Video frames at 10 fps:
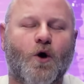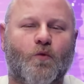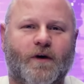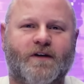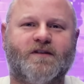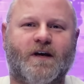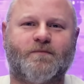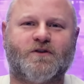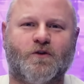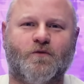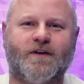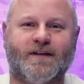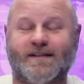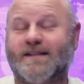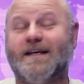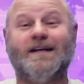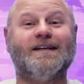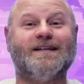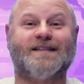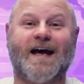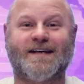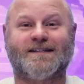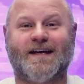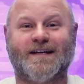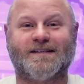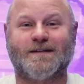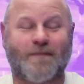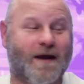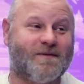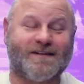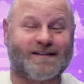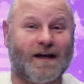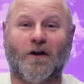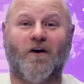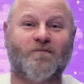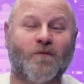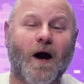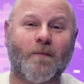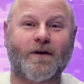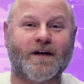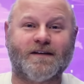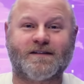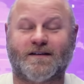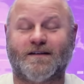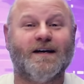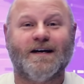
would attempt to conceal his assets, to maybe sell off properties, to